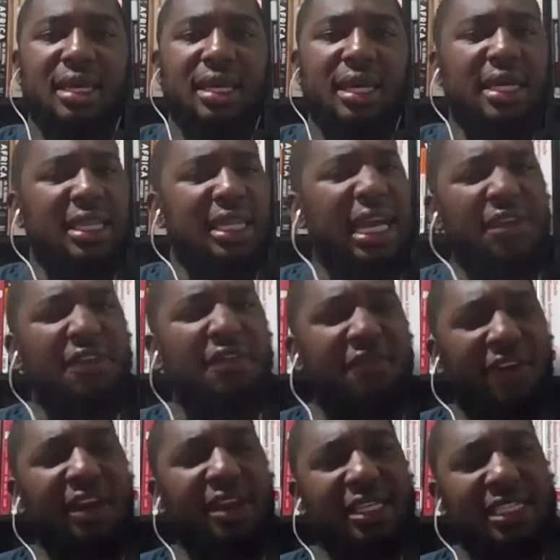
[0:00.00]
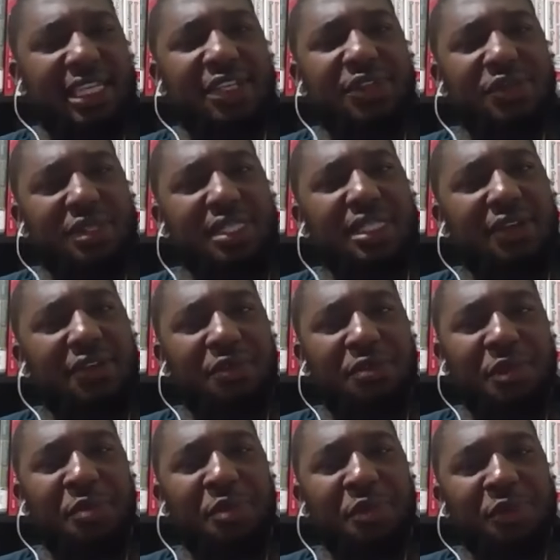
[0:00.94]
and the kind of violence that you see
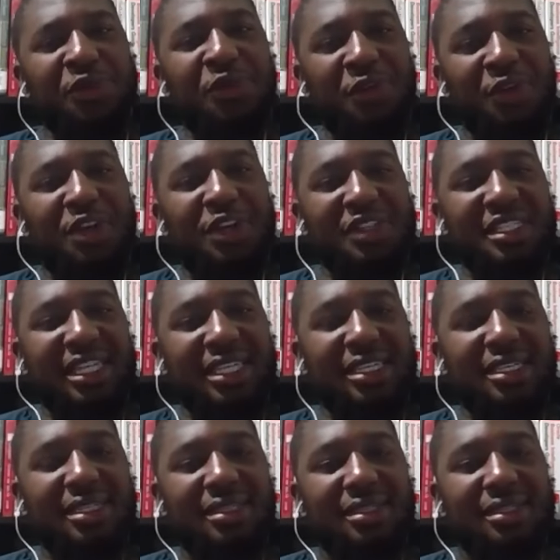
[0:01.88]
from the post-colonial state.